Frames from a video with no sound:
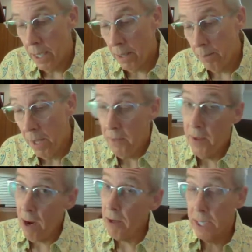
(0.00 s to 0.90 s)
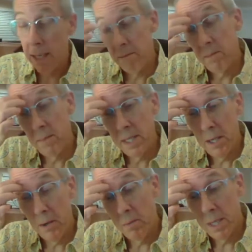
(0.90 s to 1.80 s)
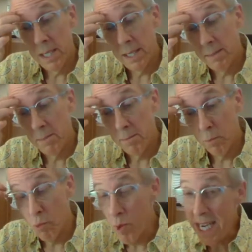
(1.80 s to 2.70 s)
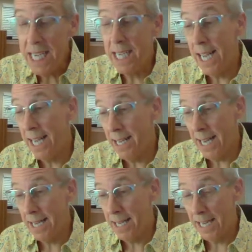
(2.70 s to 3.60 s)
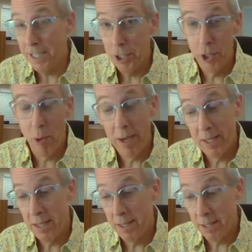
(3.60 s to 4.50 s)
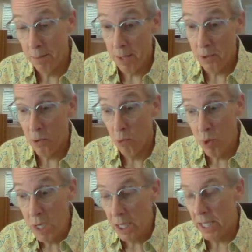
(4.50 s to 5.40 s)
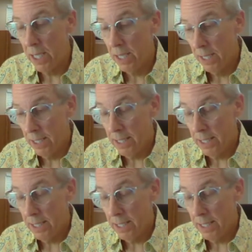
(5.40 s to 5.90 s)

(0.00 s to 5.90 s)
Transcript: Um, they are going to, you know, uh, read and, and, and, enjoy some other really,